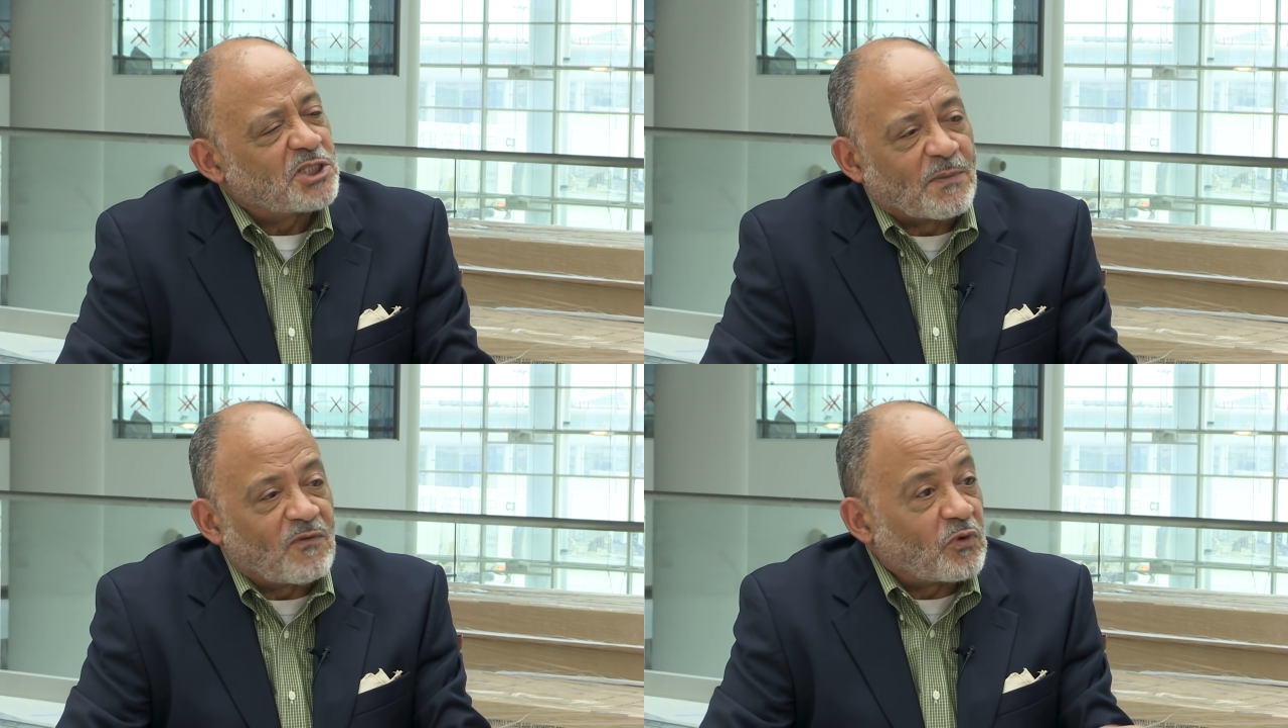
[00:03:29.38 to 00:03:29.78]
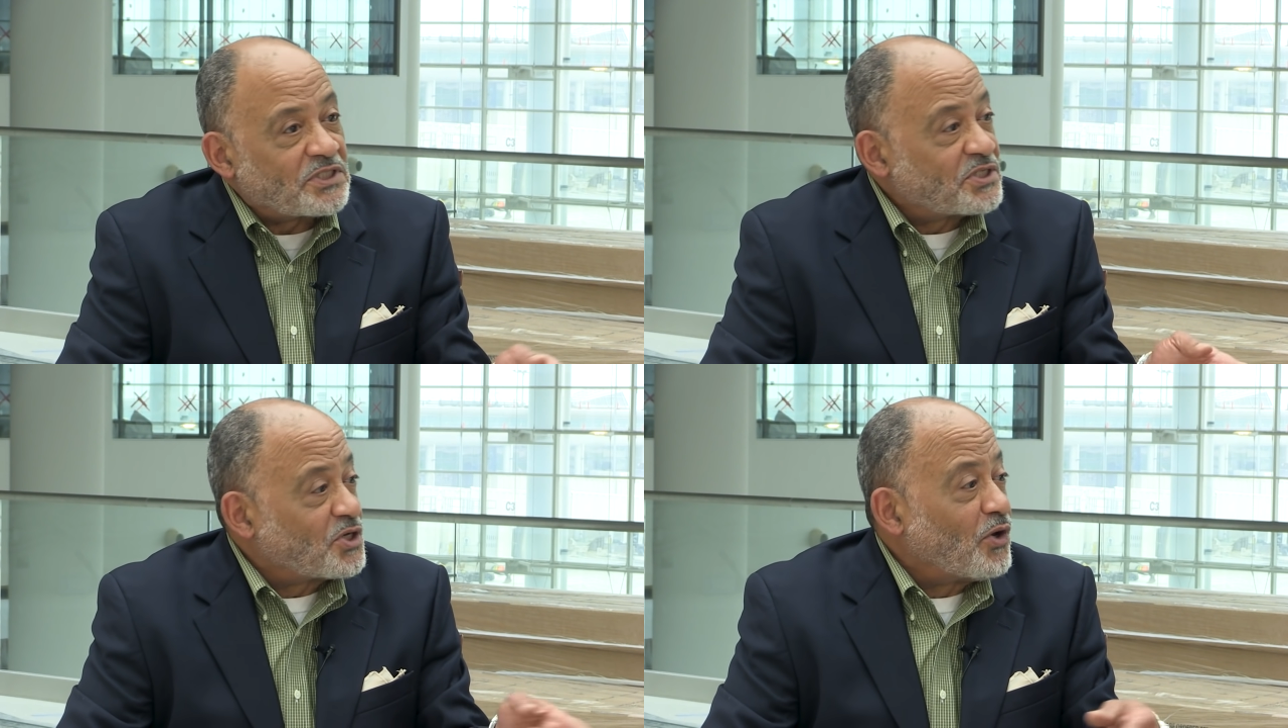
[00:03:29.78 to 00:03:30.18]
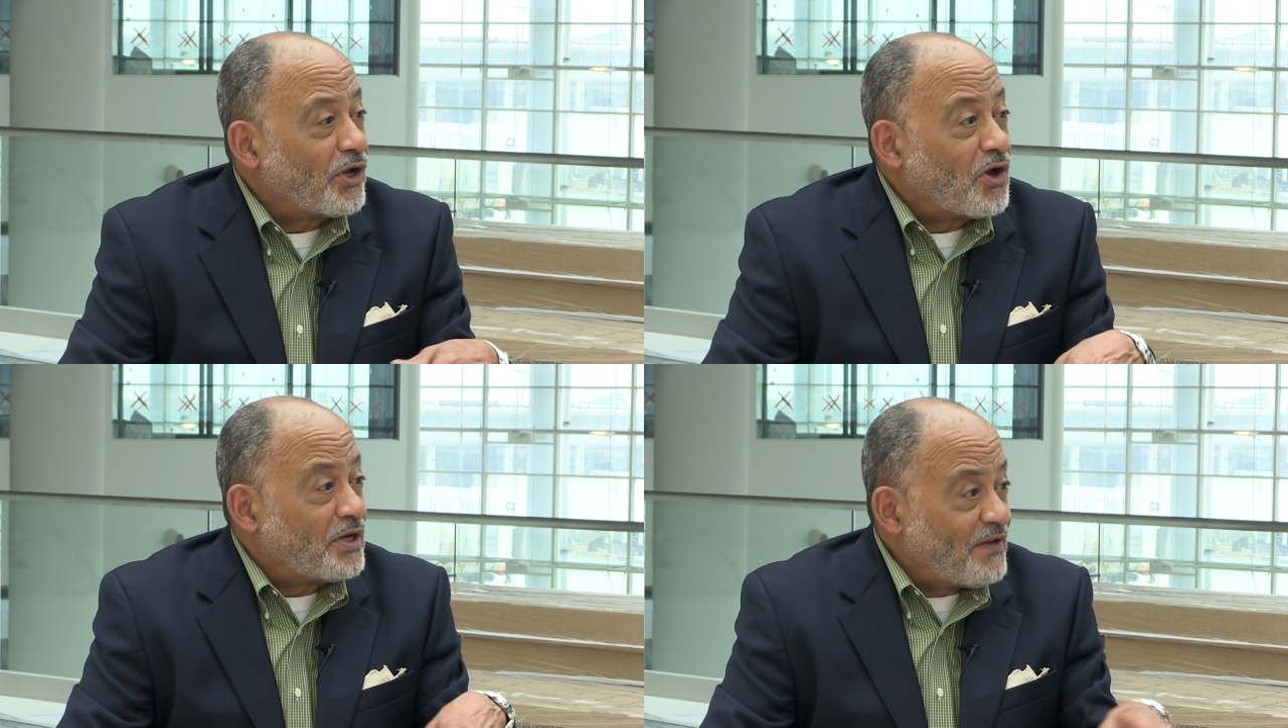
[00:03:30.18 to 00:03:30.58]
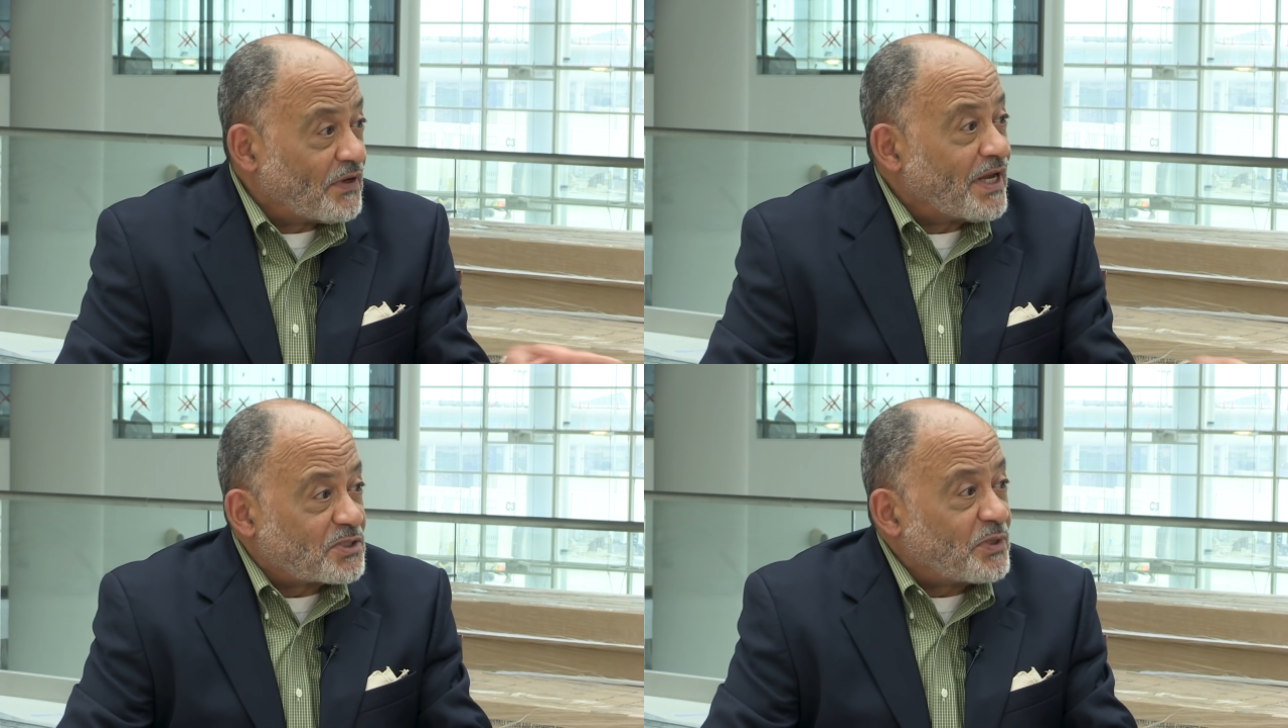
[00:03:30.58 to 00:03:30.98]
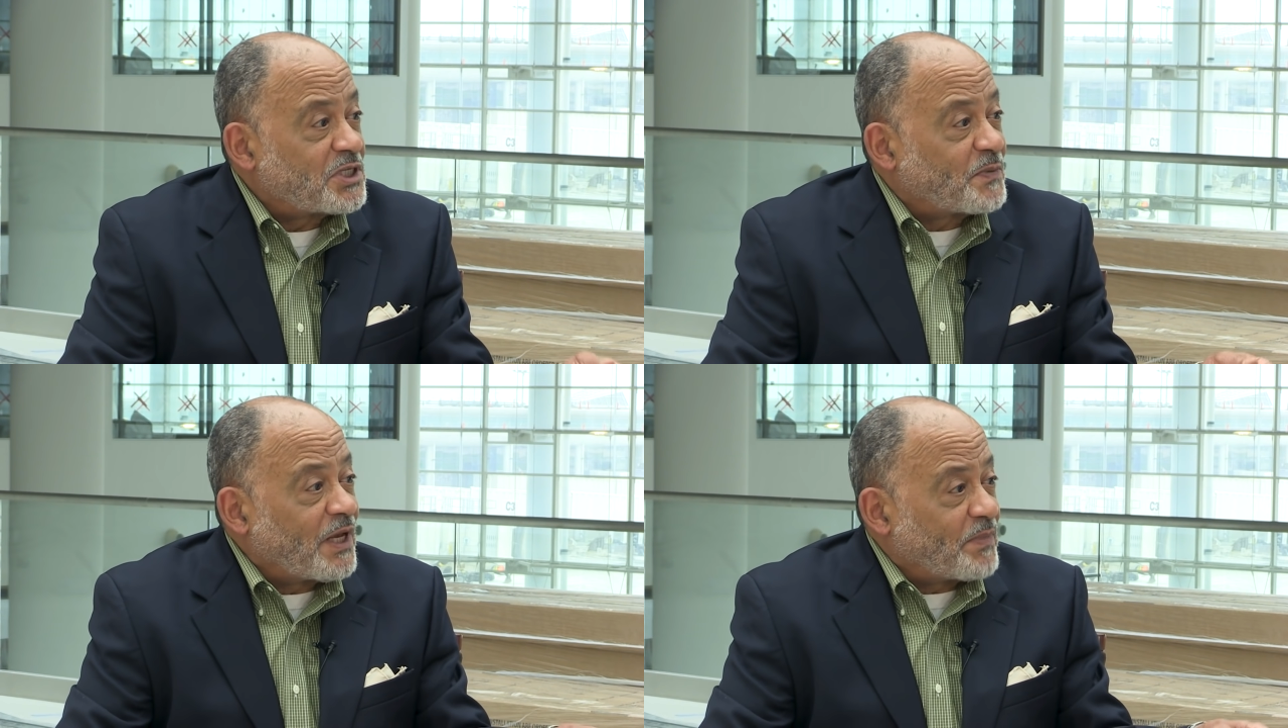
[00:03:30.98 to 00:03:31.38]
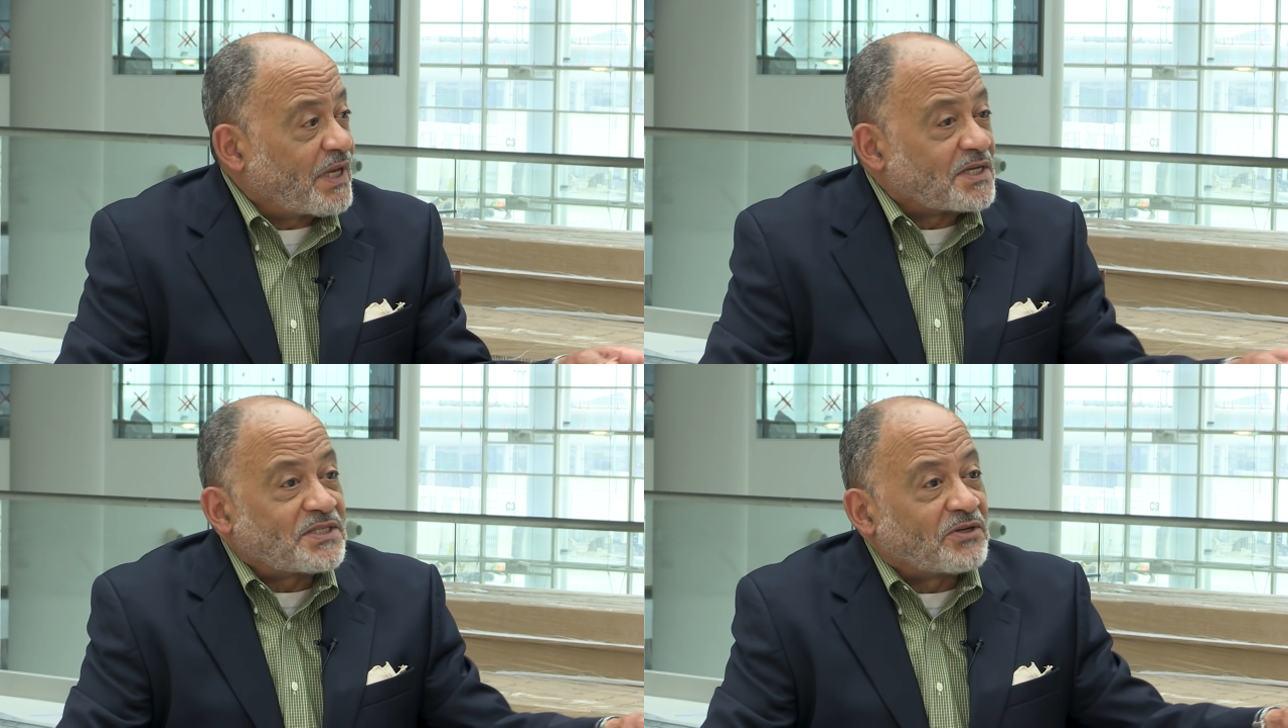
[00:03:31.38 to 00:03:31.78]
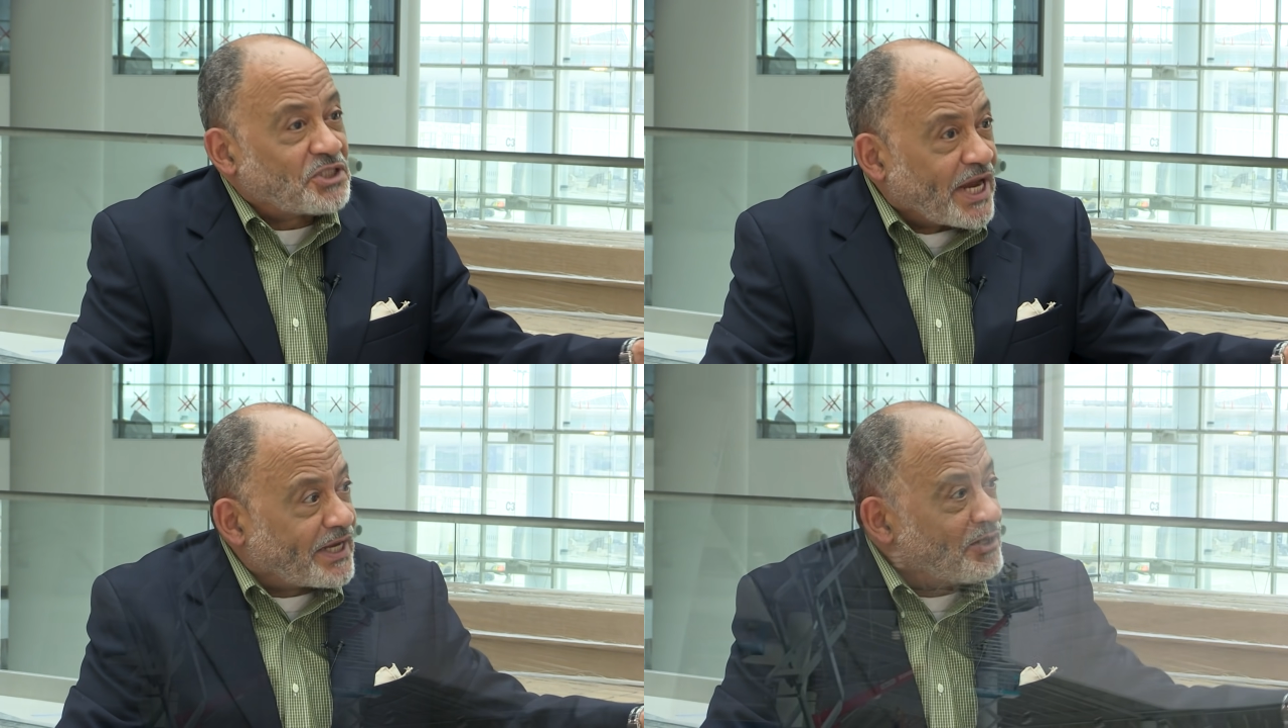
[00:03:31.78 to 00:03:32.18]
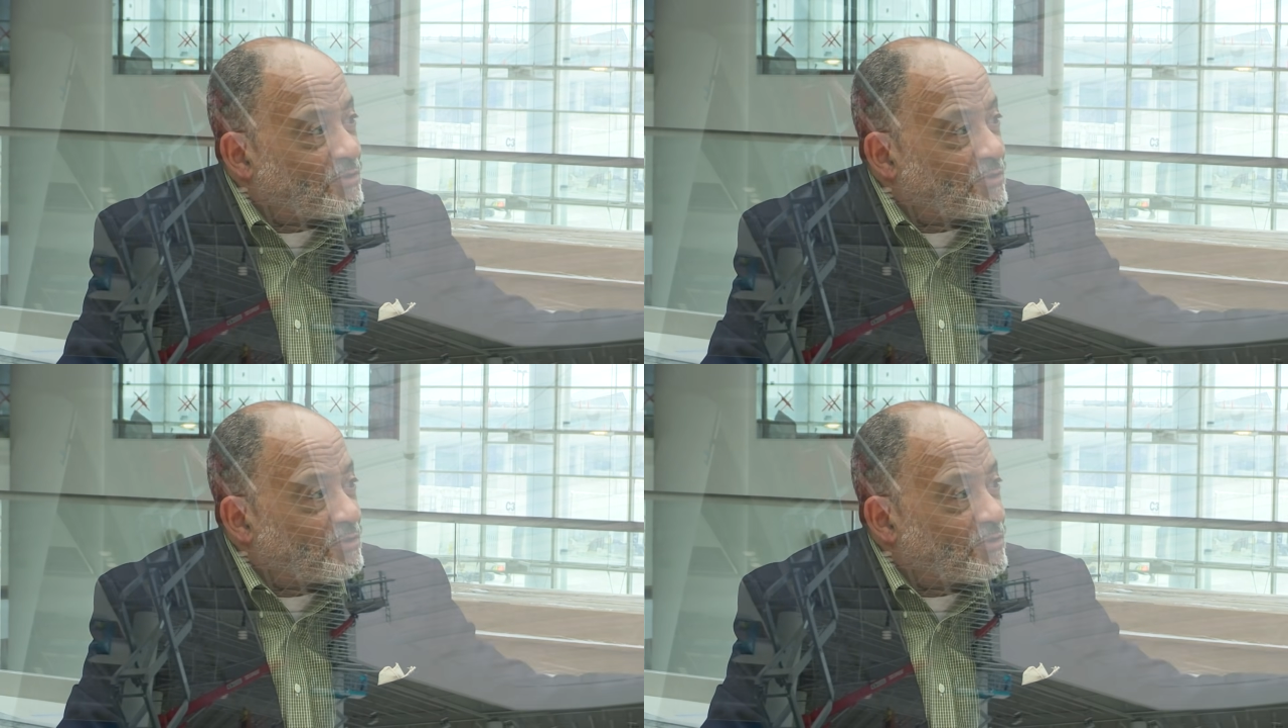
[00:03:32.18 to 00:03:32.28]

Some of which is going on even as we speak, because they're checking